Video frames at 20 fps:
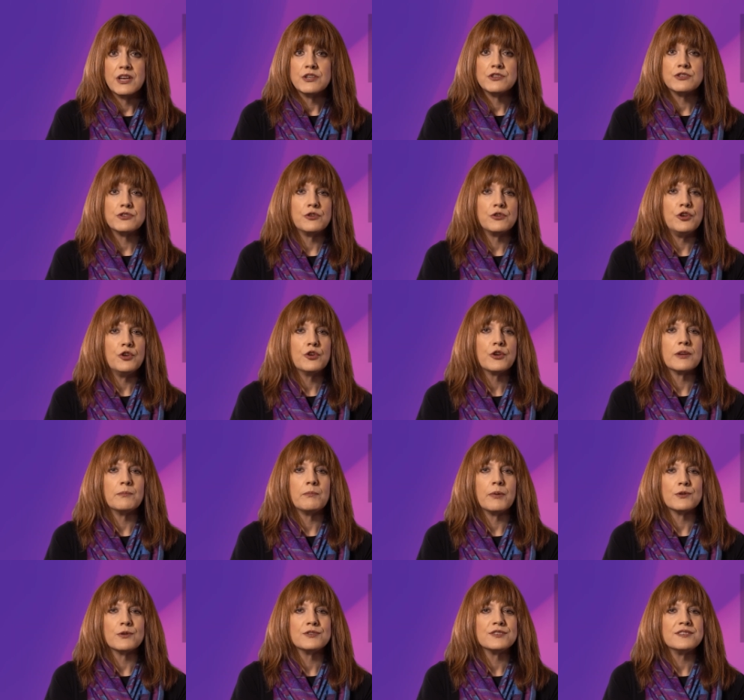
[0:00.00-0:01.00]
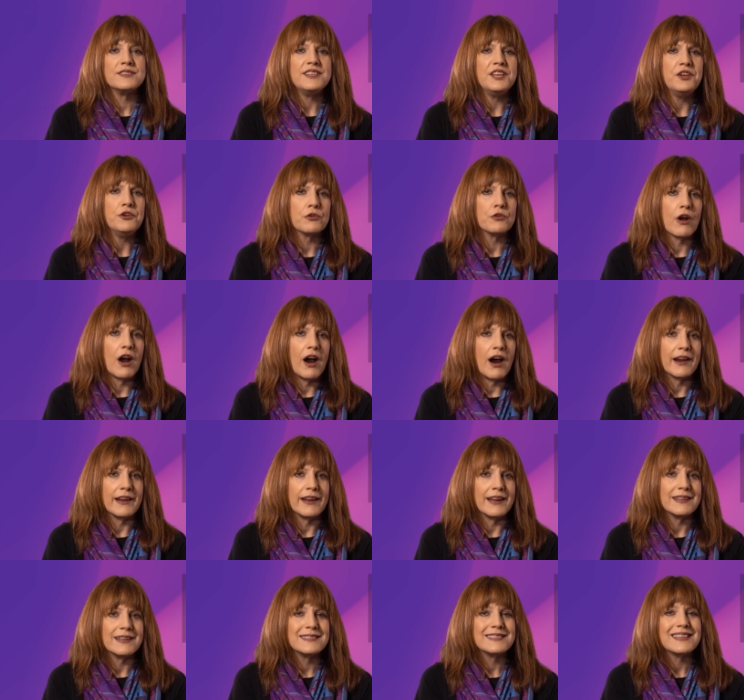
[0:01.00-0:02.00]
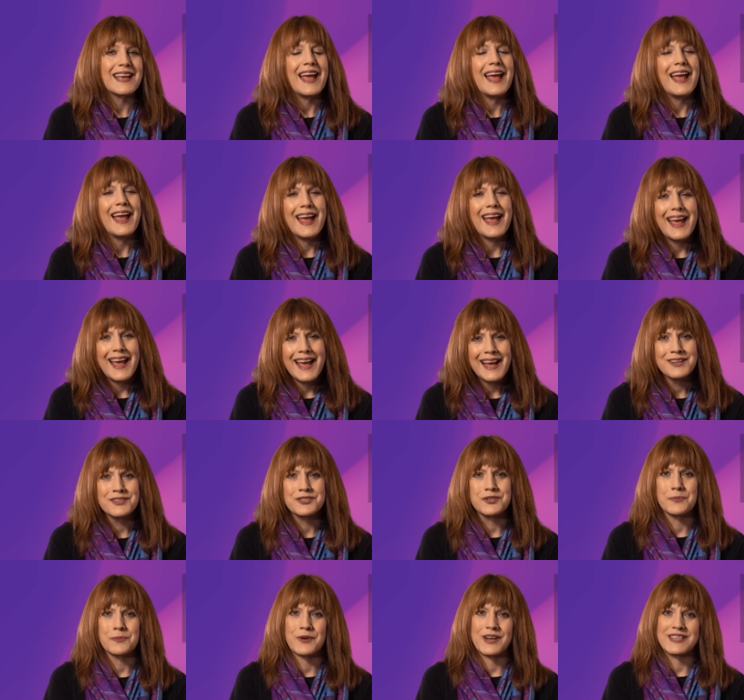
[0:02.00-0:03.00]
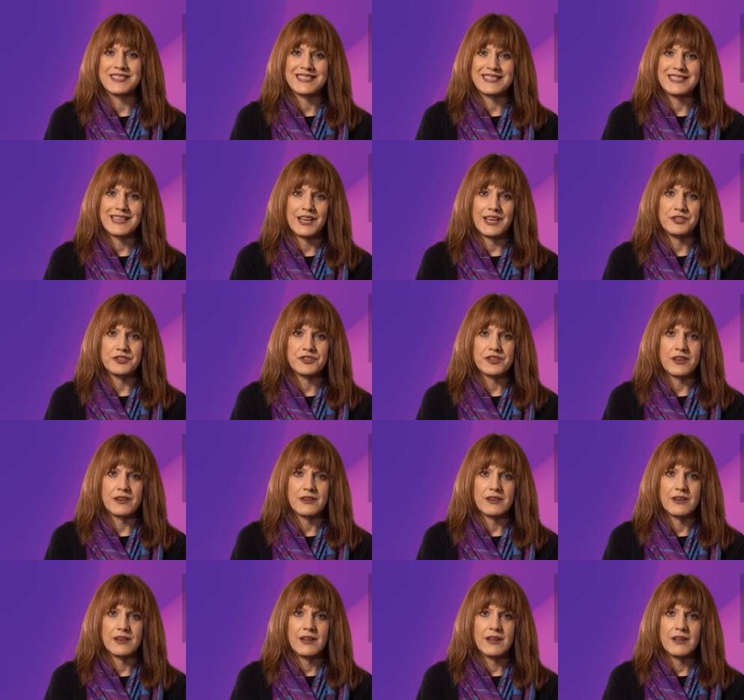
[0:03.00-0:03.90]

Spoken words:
so you can both see your audience and your presentation.